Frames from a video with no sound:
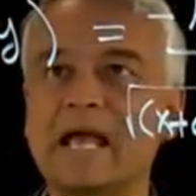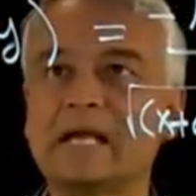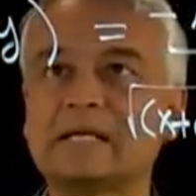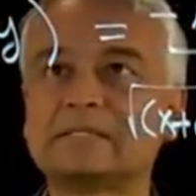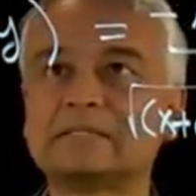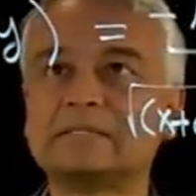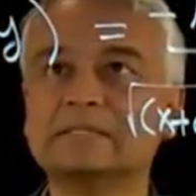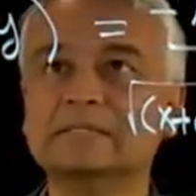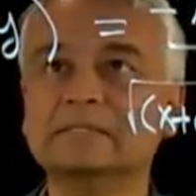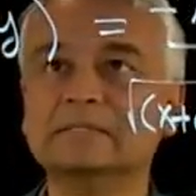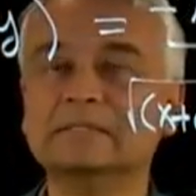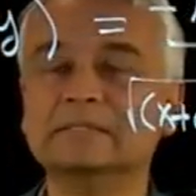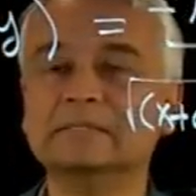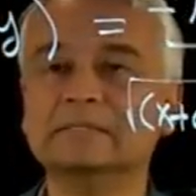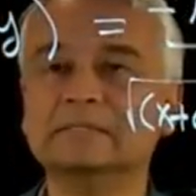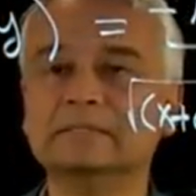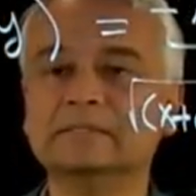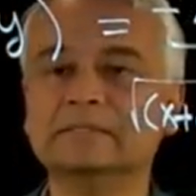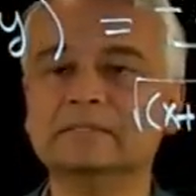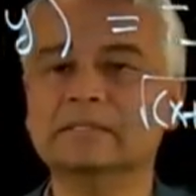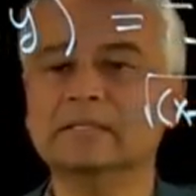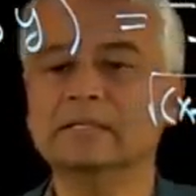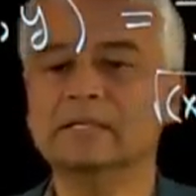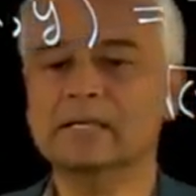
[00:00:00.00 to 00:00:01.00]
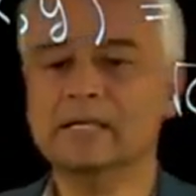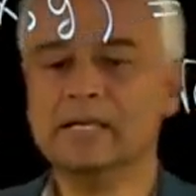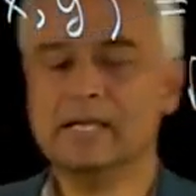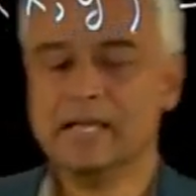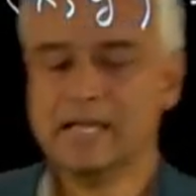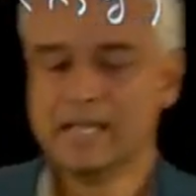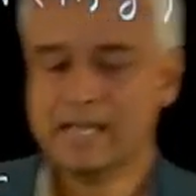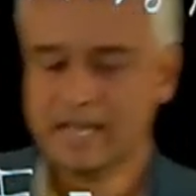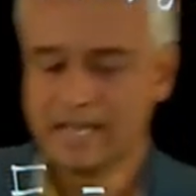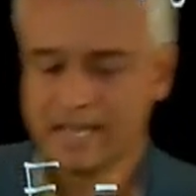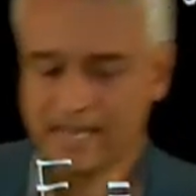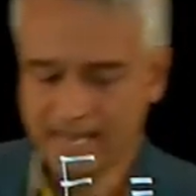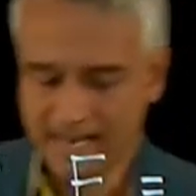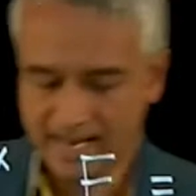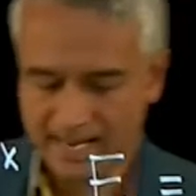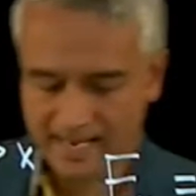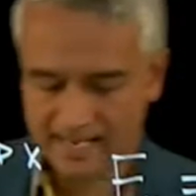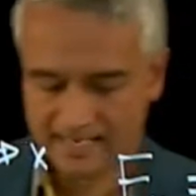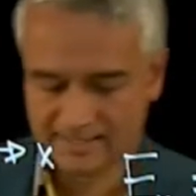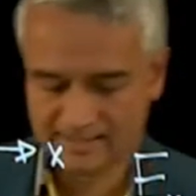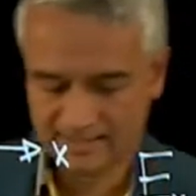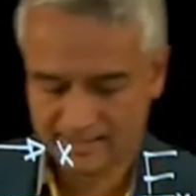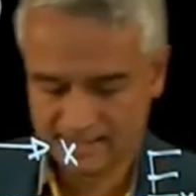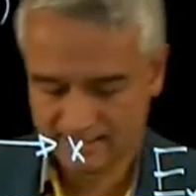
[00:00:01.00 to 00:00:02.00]
to x.
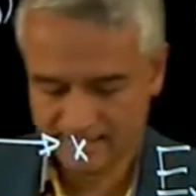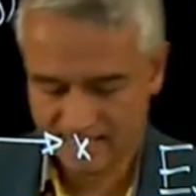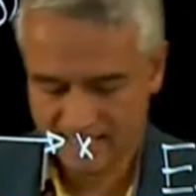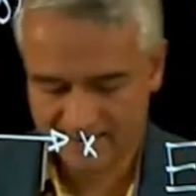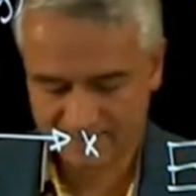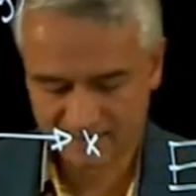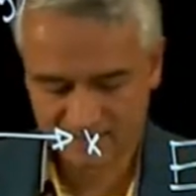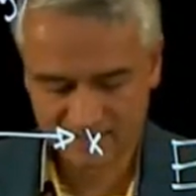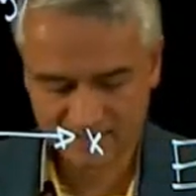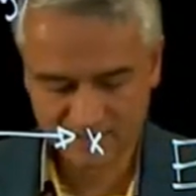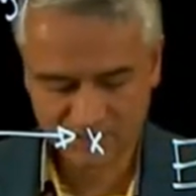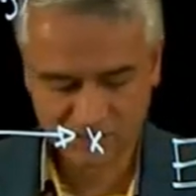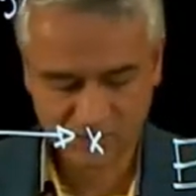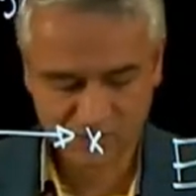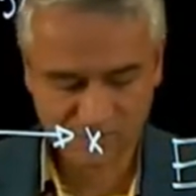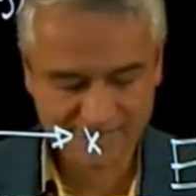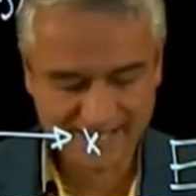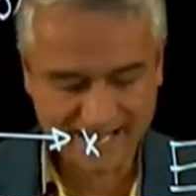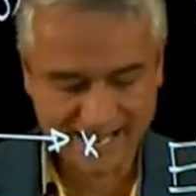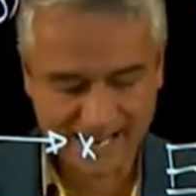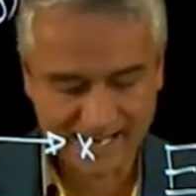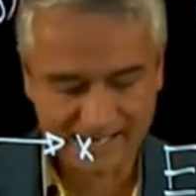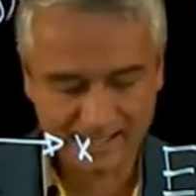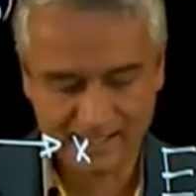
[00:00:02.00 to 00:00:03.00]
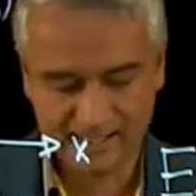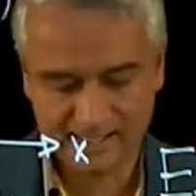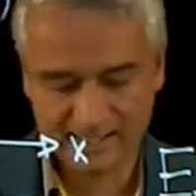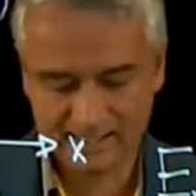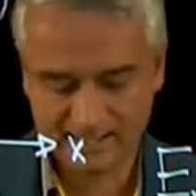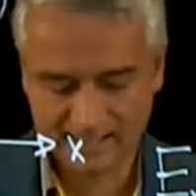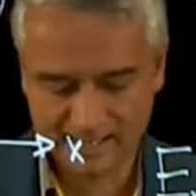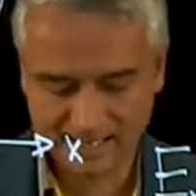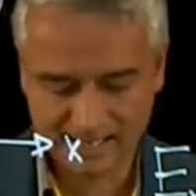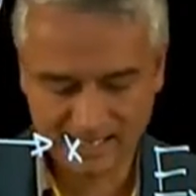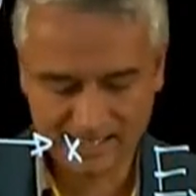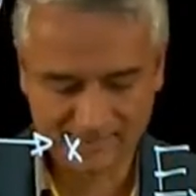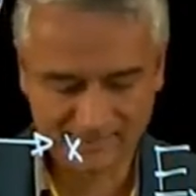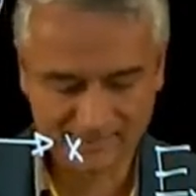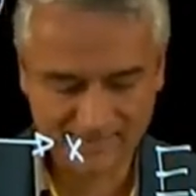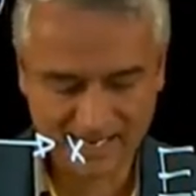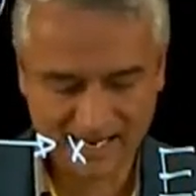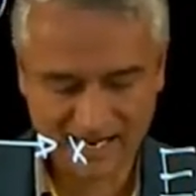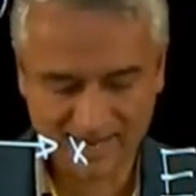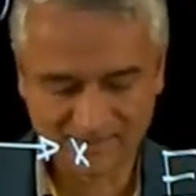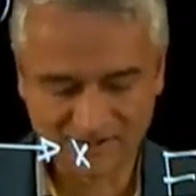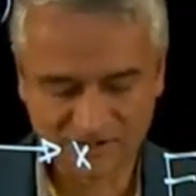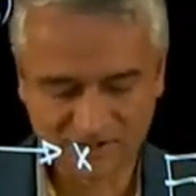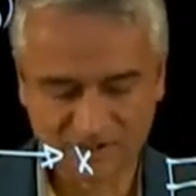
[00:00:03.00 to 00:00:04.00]
And I'm going to do that, and
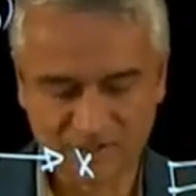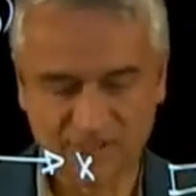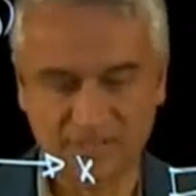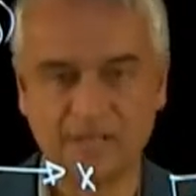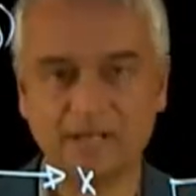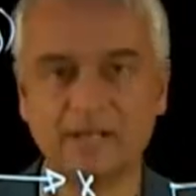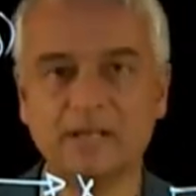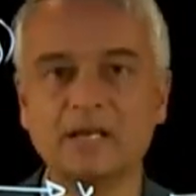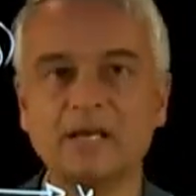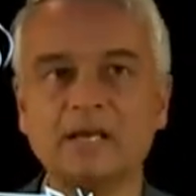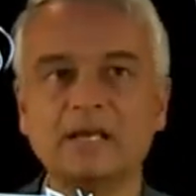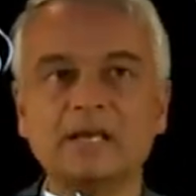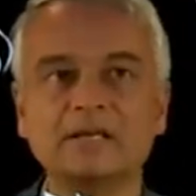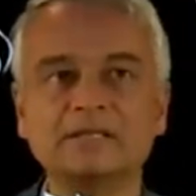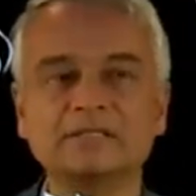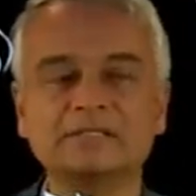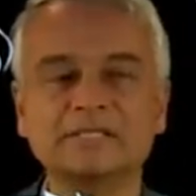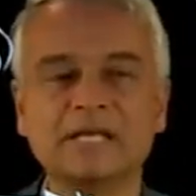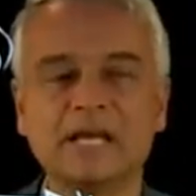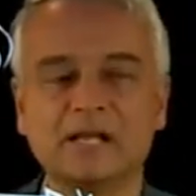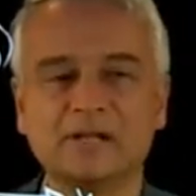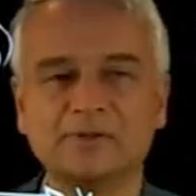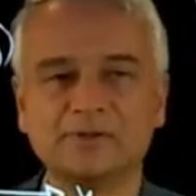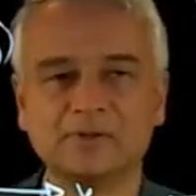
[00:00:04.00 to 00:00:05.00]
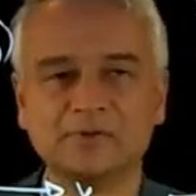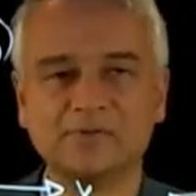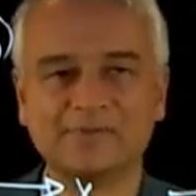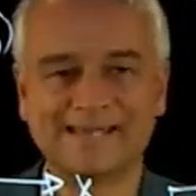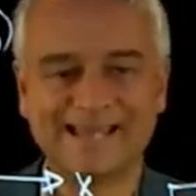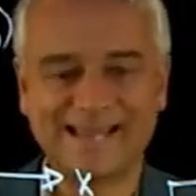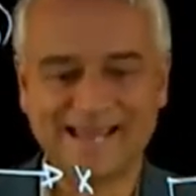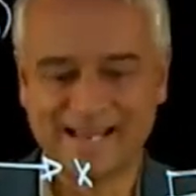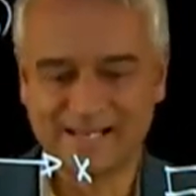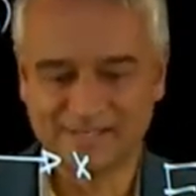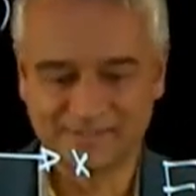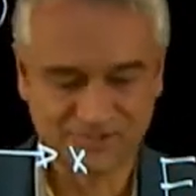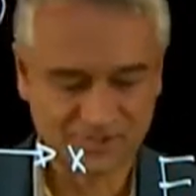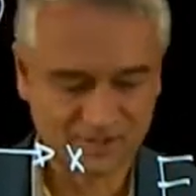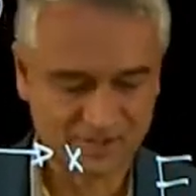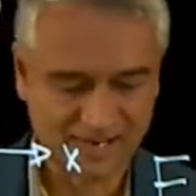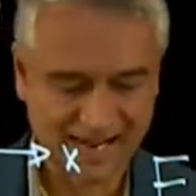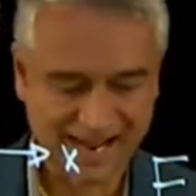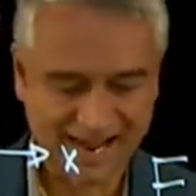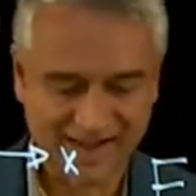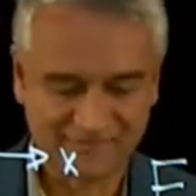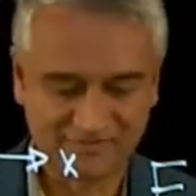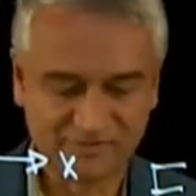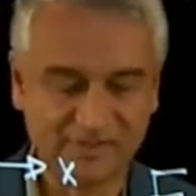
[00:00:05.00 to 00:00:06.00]
I'm just going to tell you the
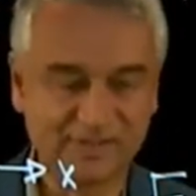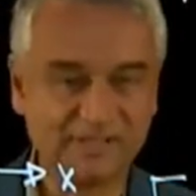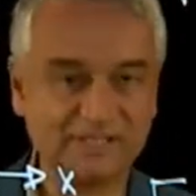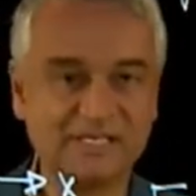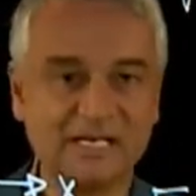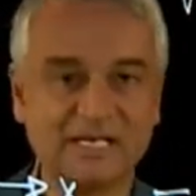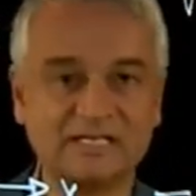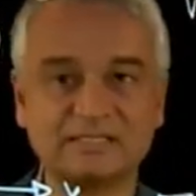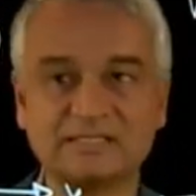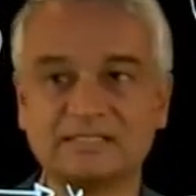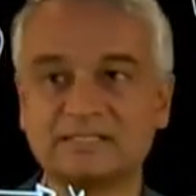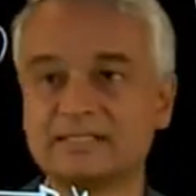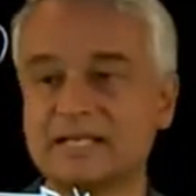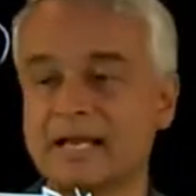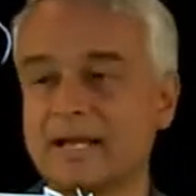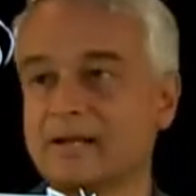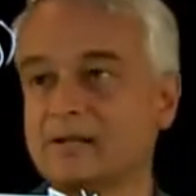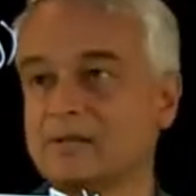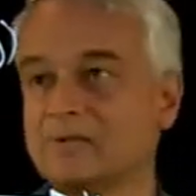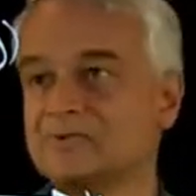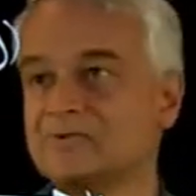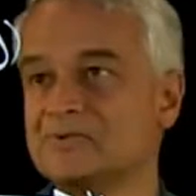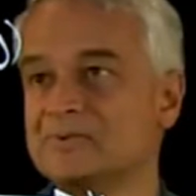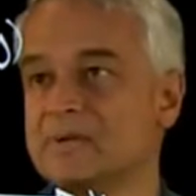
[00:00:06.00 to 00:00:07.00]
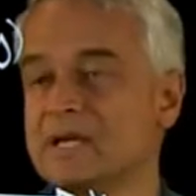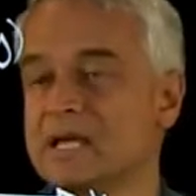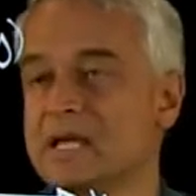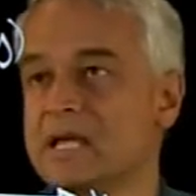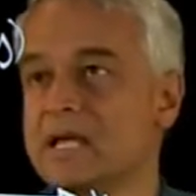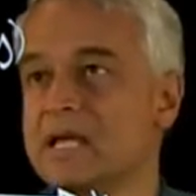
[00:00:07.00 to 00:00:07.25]
answer after the dust settles.